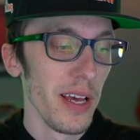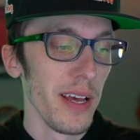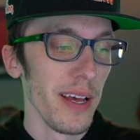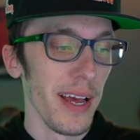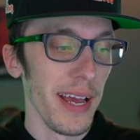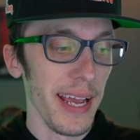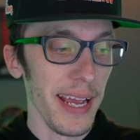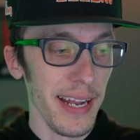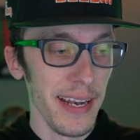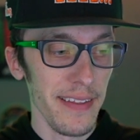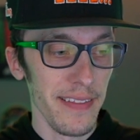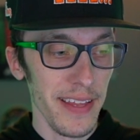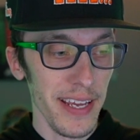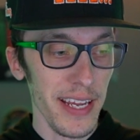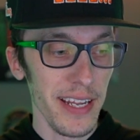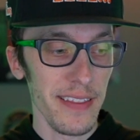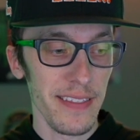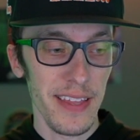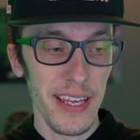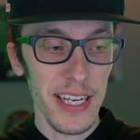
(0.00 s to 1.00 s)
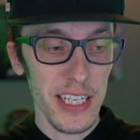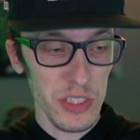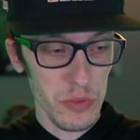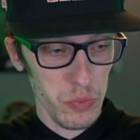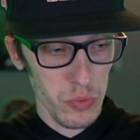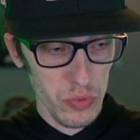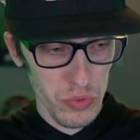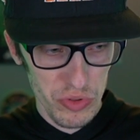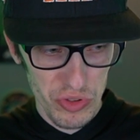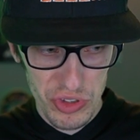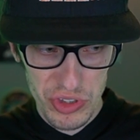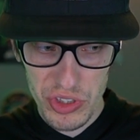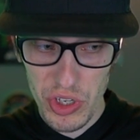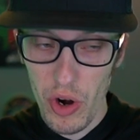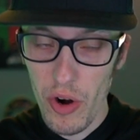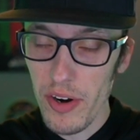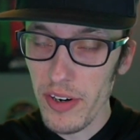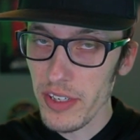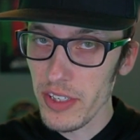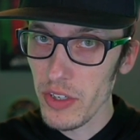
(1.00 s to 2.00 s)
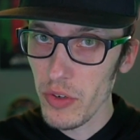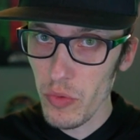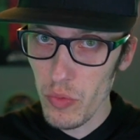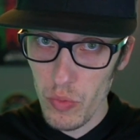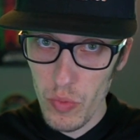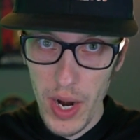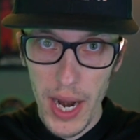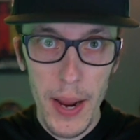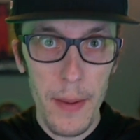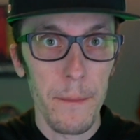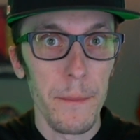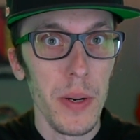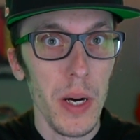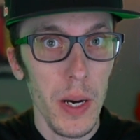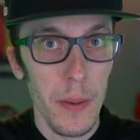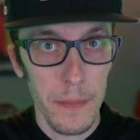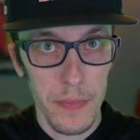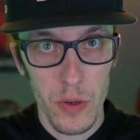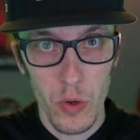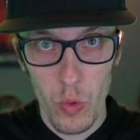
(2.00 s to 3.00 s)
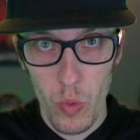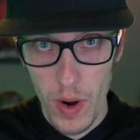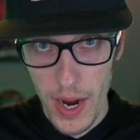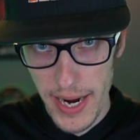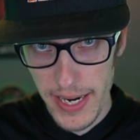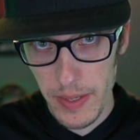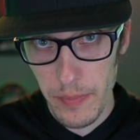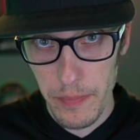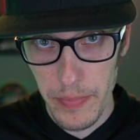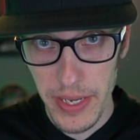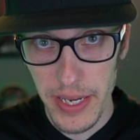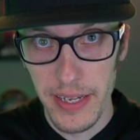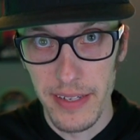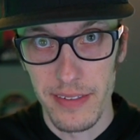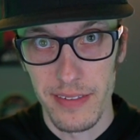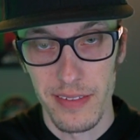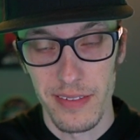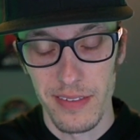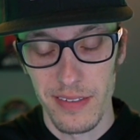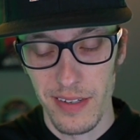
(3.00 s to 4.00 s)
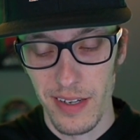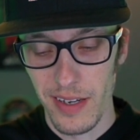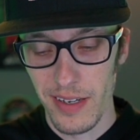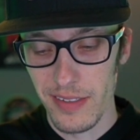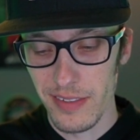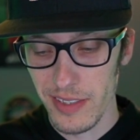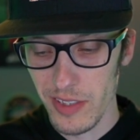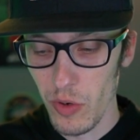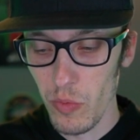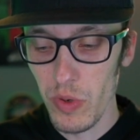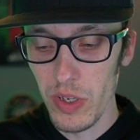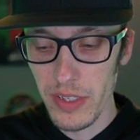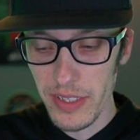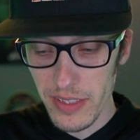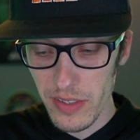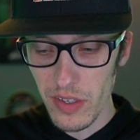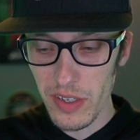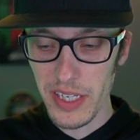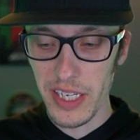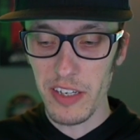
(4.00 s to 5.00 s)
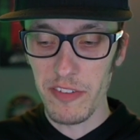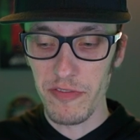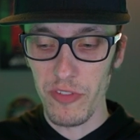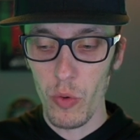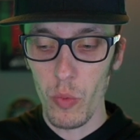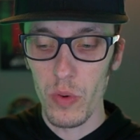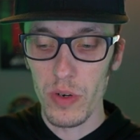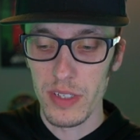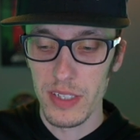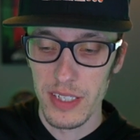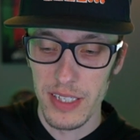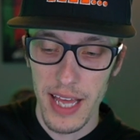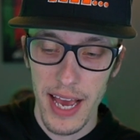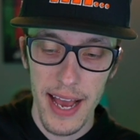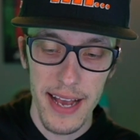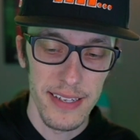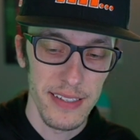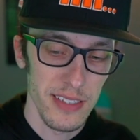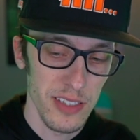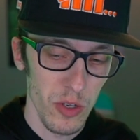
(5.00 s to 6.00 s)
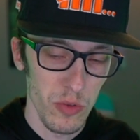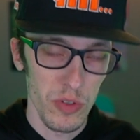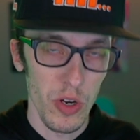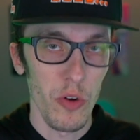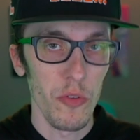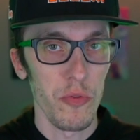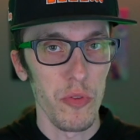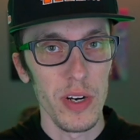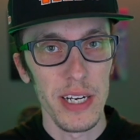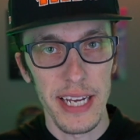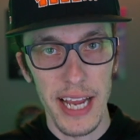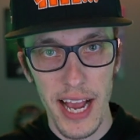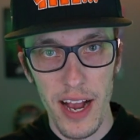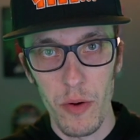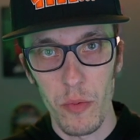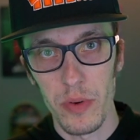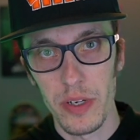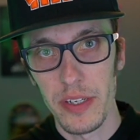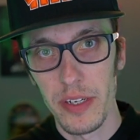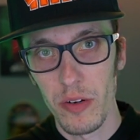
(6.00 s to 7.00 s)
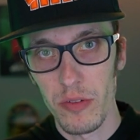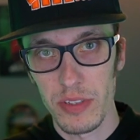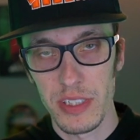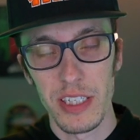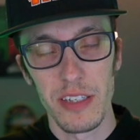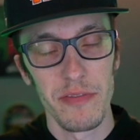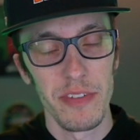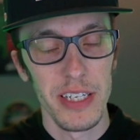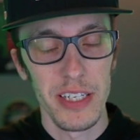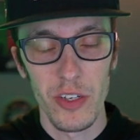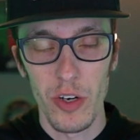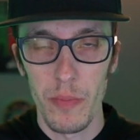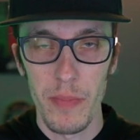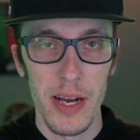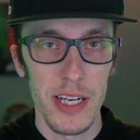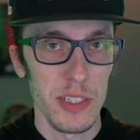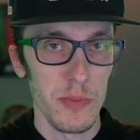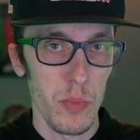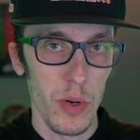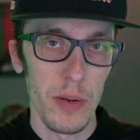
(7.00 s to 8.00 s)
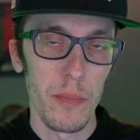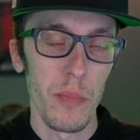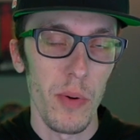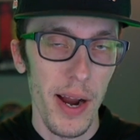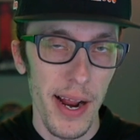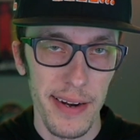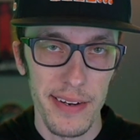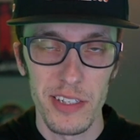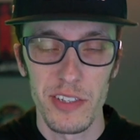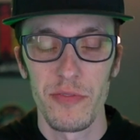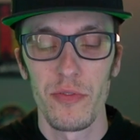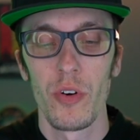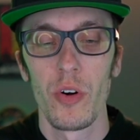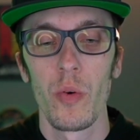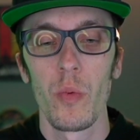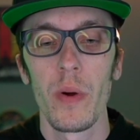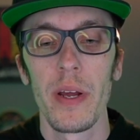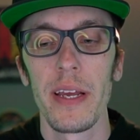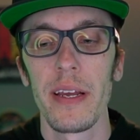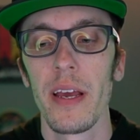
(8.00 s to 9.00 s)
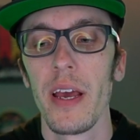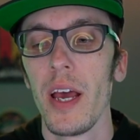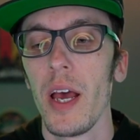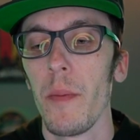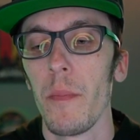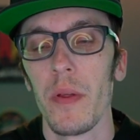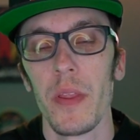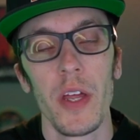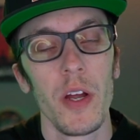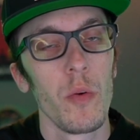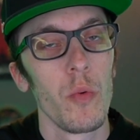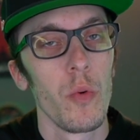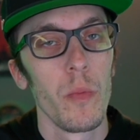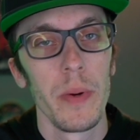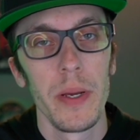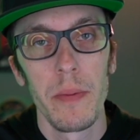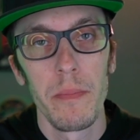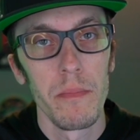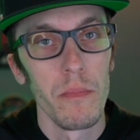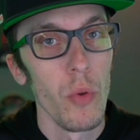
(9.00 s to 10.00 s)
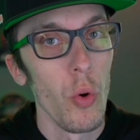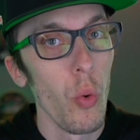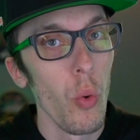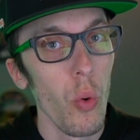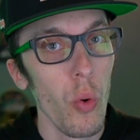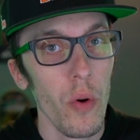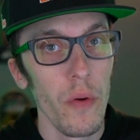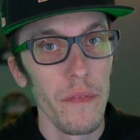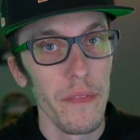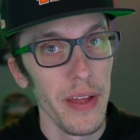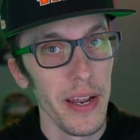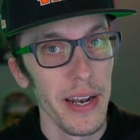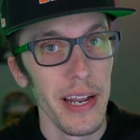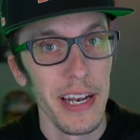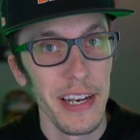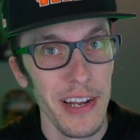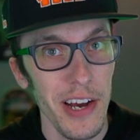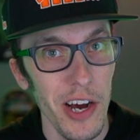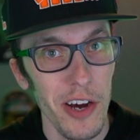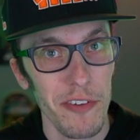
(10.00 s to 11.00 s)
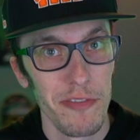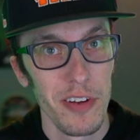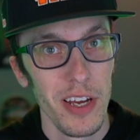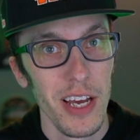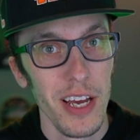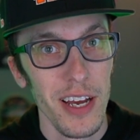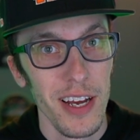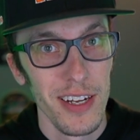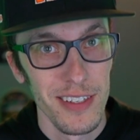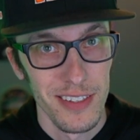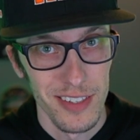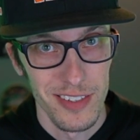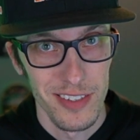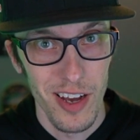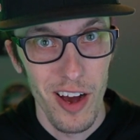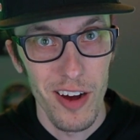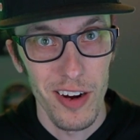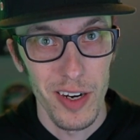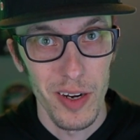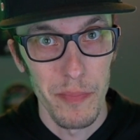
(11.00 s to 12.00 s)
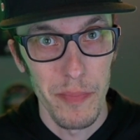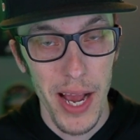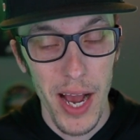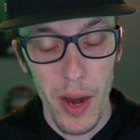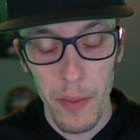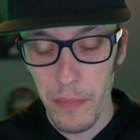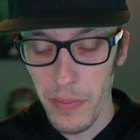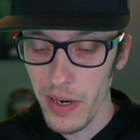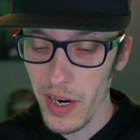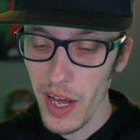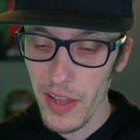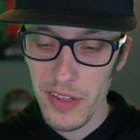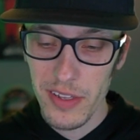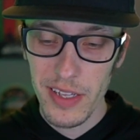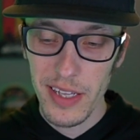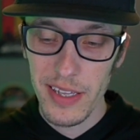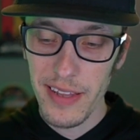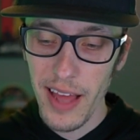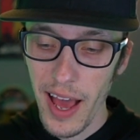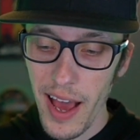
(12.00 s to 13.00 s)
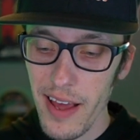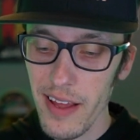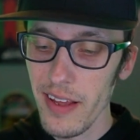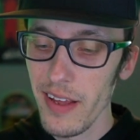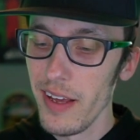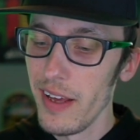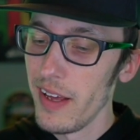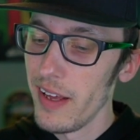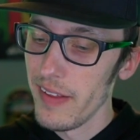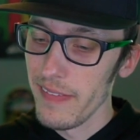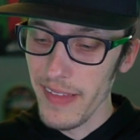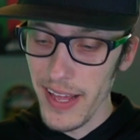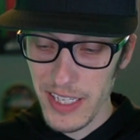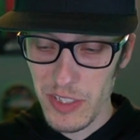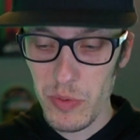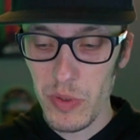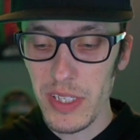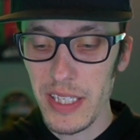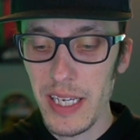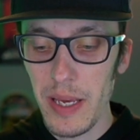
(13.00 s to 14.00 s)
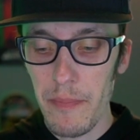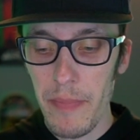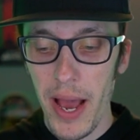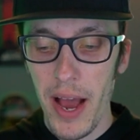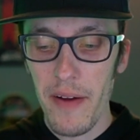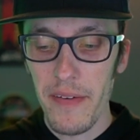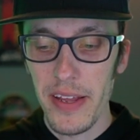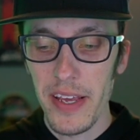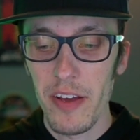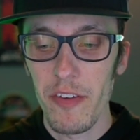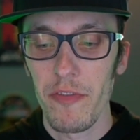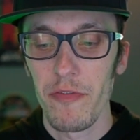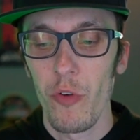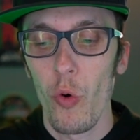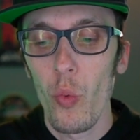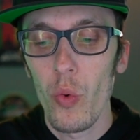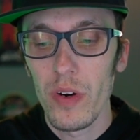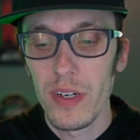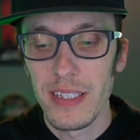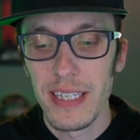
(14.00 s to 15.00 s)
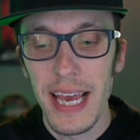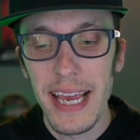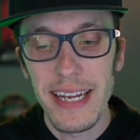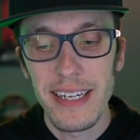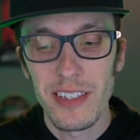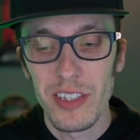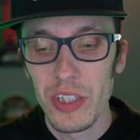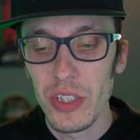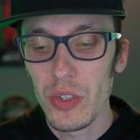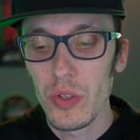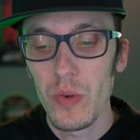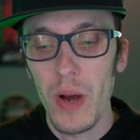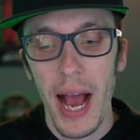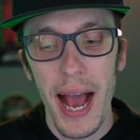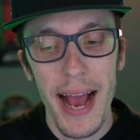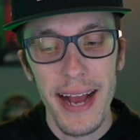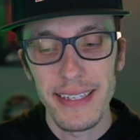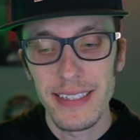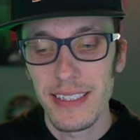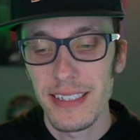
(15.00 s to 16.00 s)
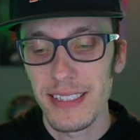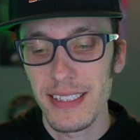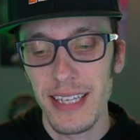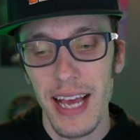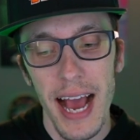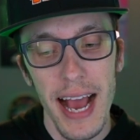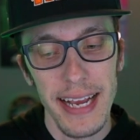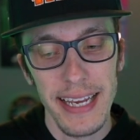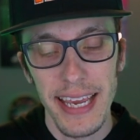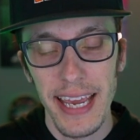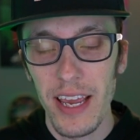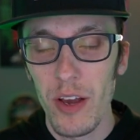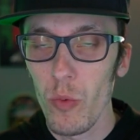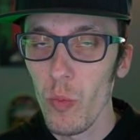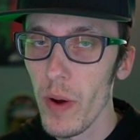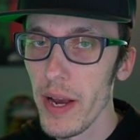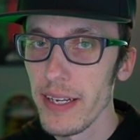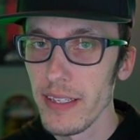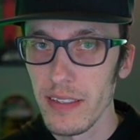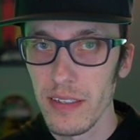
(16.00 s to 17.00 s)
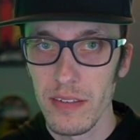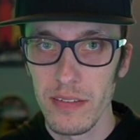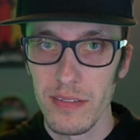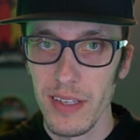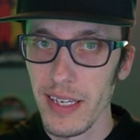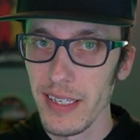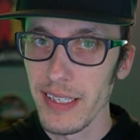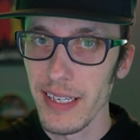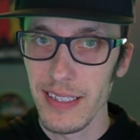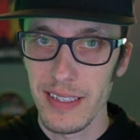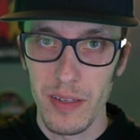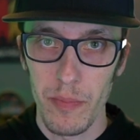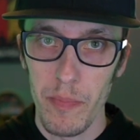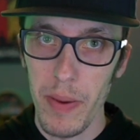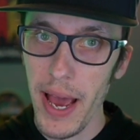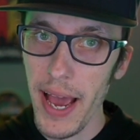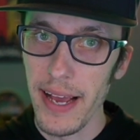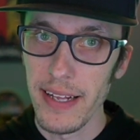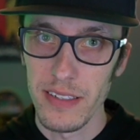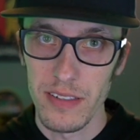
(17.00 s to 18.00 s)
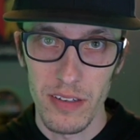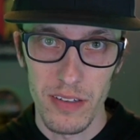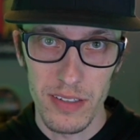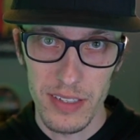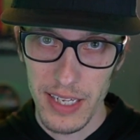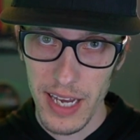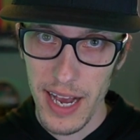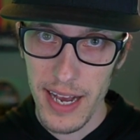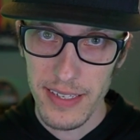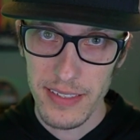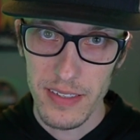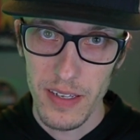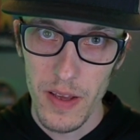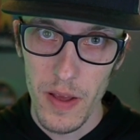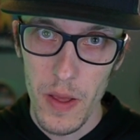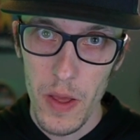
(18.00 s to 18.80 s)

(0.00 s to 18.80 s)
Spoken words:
And then things will start to ramp up quite a bit. So really looking forward to that. So don't freak out when you don't see a video about spring practice for a week, but there will be more than enough to talk about. But other than that, that's really about it for day 2. I can't wait till they get the pads on, guys.